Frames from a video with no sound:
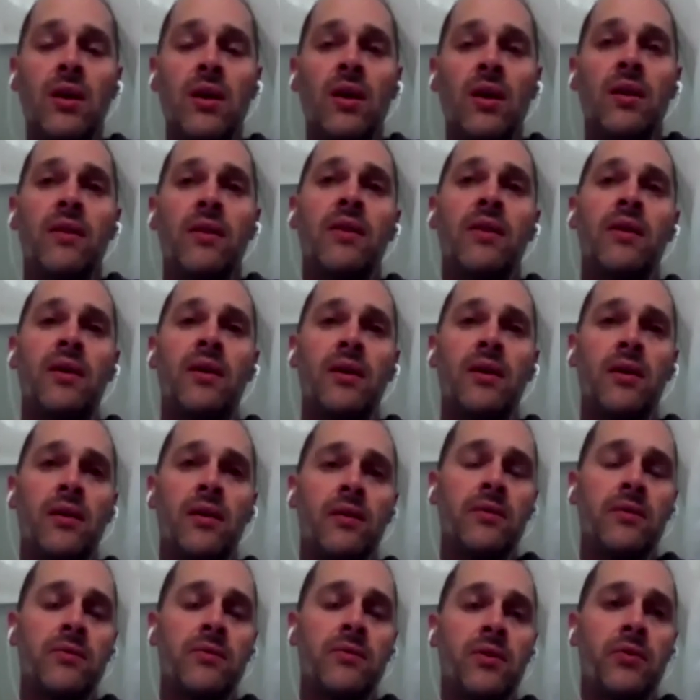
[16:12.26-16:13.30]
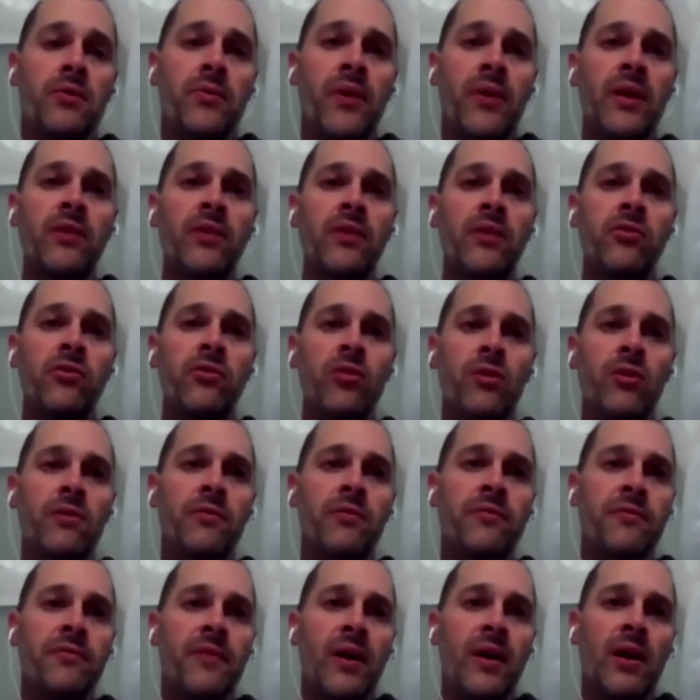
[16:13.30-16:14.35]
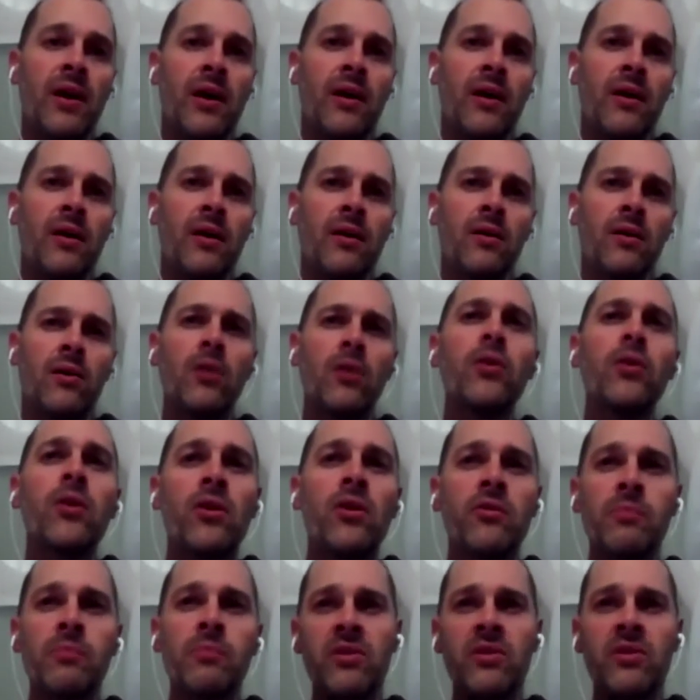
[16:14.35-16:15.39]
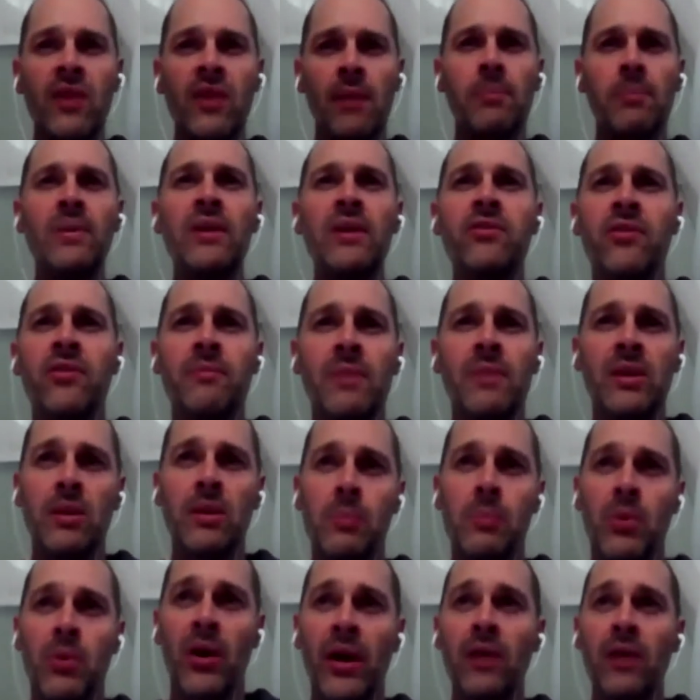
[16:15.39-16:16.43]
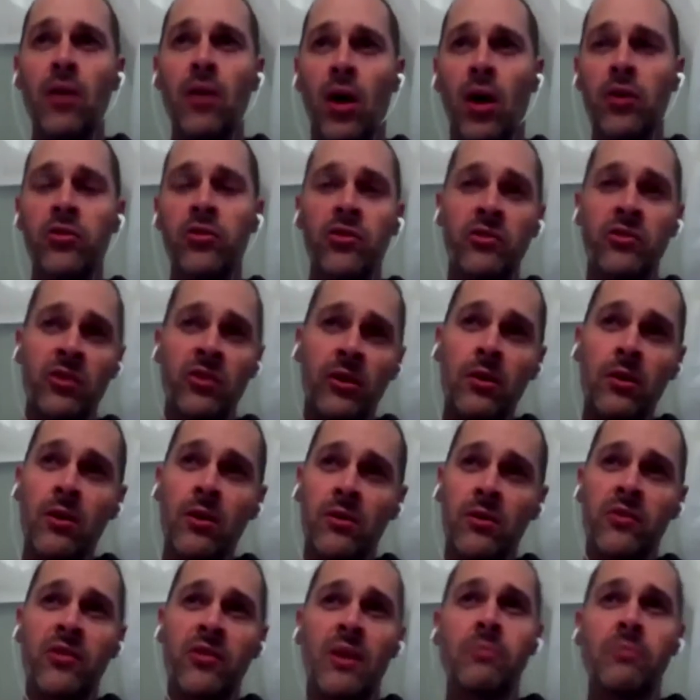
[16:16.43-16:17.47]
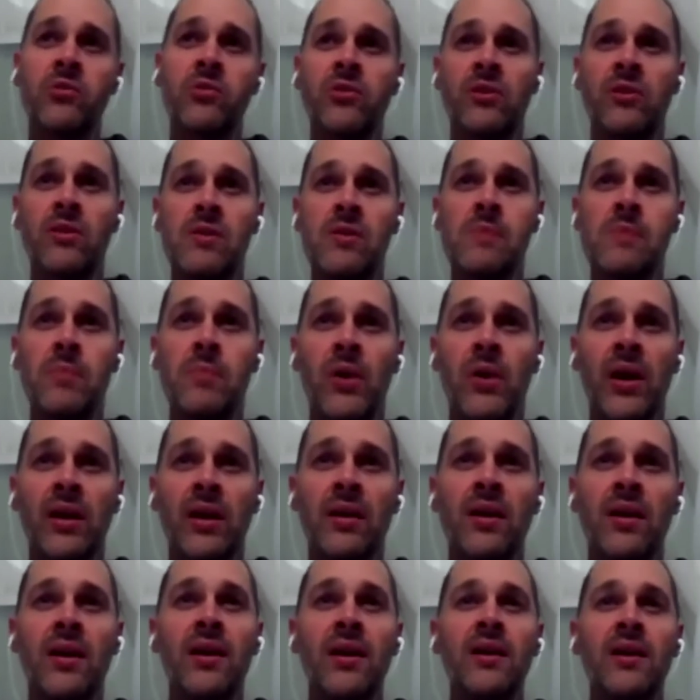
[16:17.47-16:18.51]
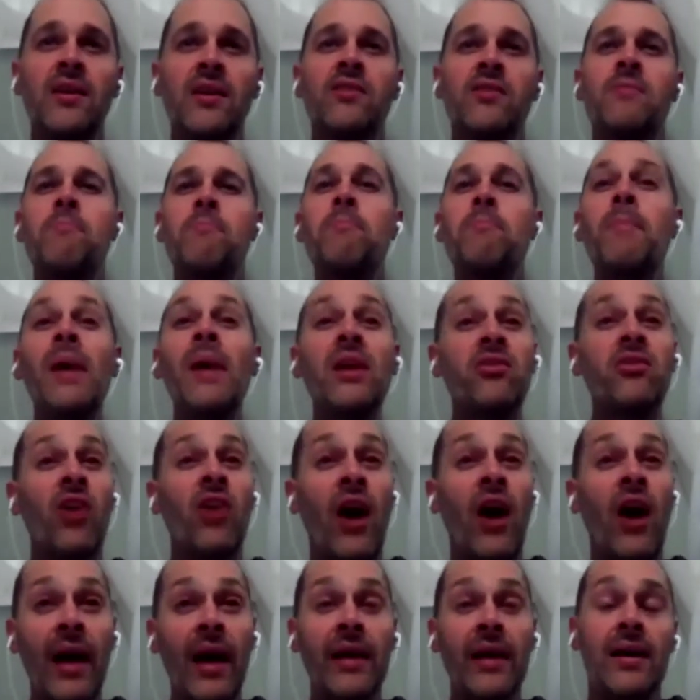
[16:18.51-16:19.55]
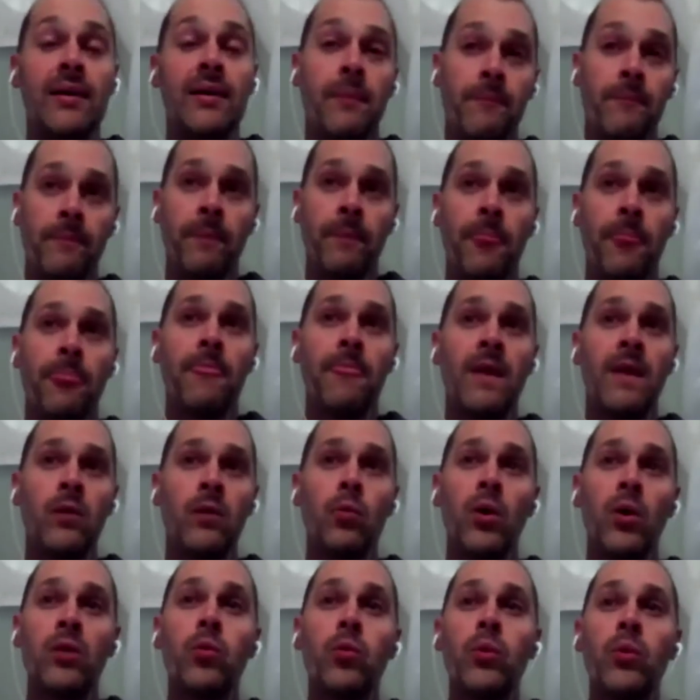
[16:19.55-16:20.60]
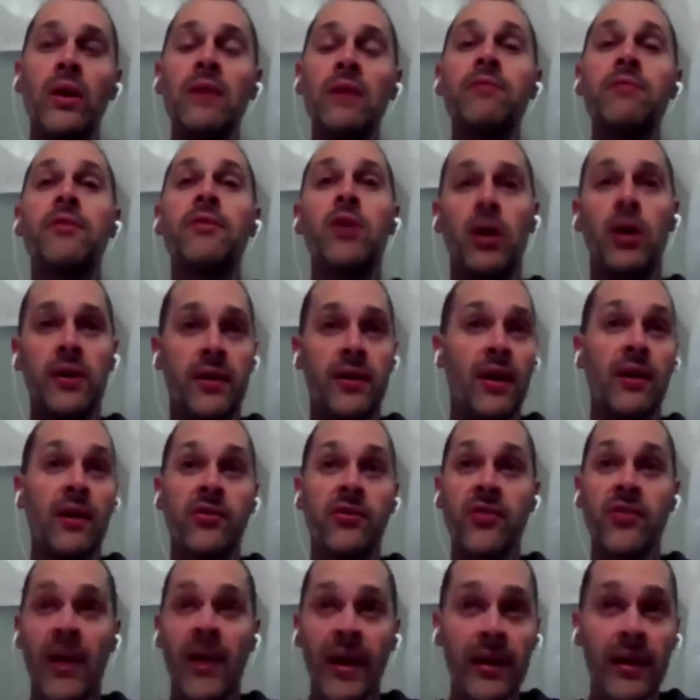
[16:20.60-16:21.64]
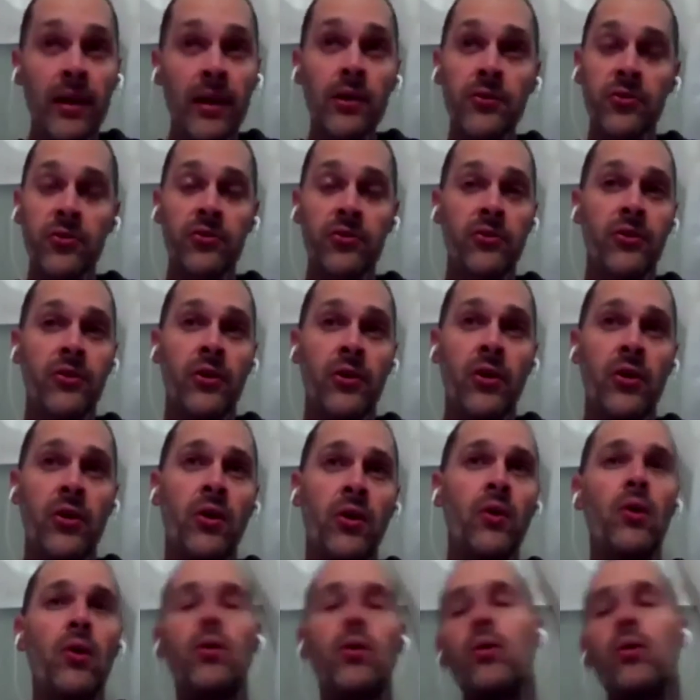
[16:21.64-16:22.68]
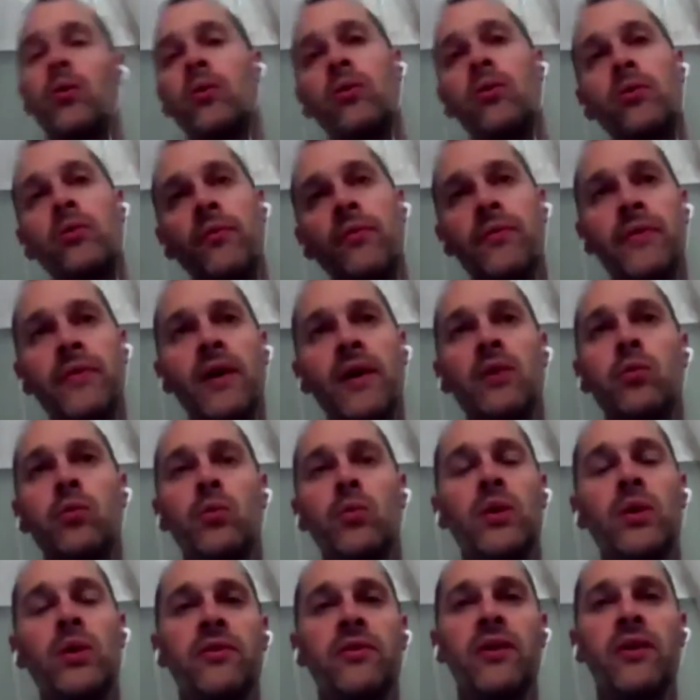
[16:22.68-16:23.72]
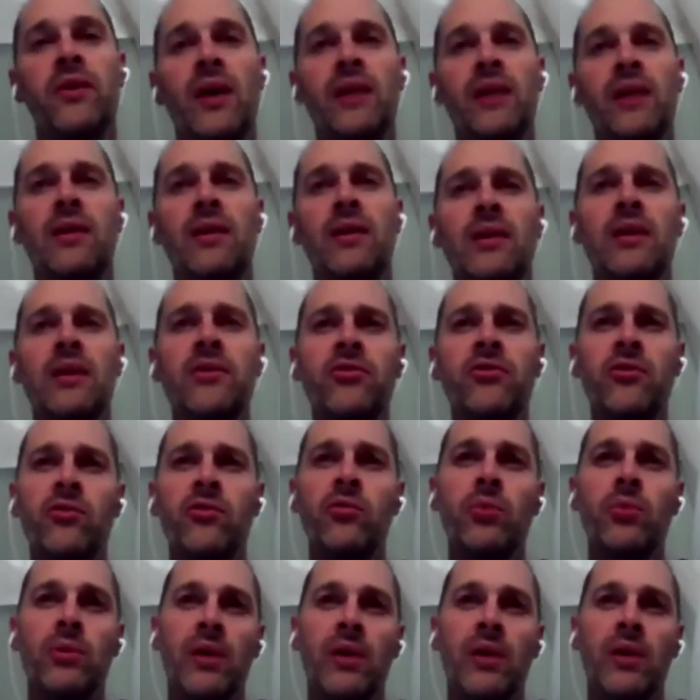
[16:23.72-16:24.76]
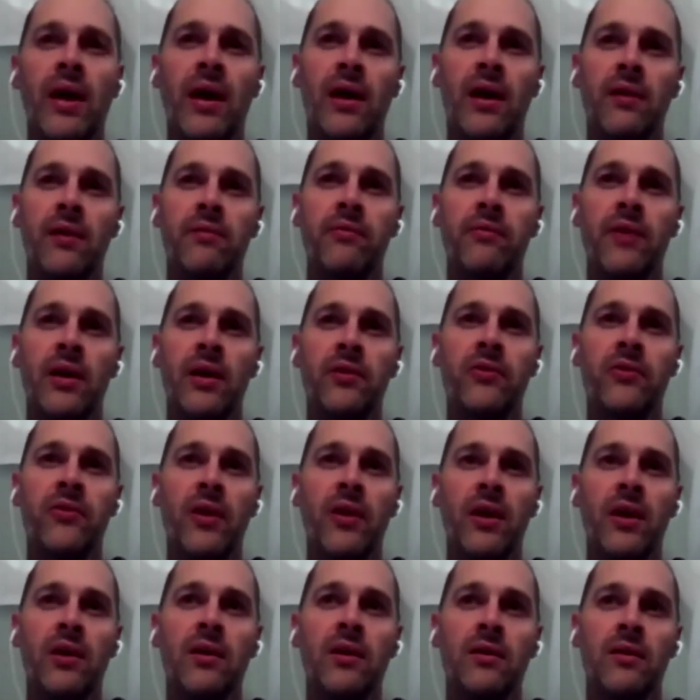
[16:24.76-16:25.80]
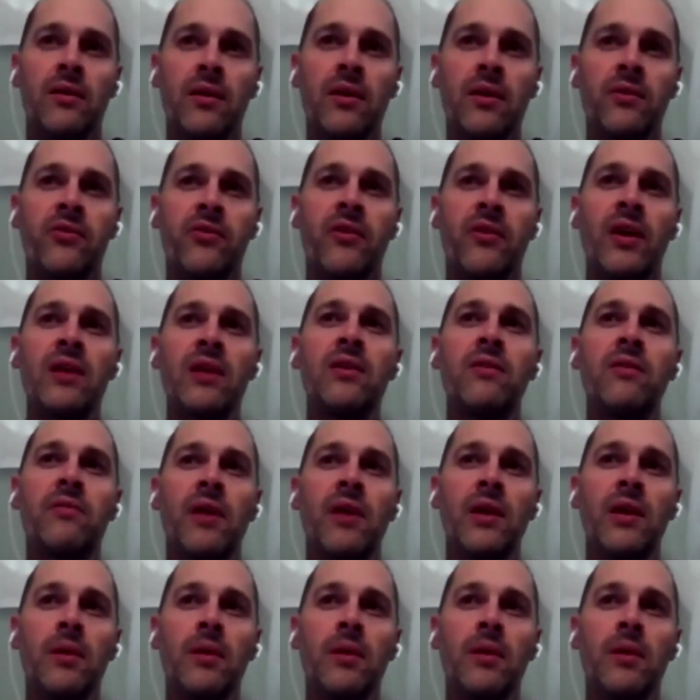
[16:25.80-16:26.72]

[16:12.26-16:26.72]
the rate of glucose metabolism in the brain, oxygen consumption in the brain, is much higher than what we've got as adults, or that what adolescents will have as they develop.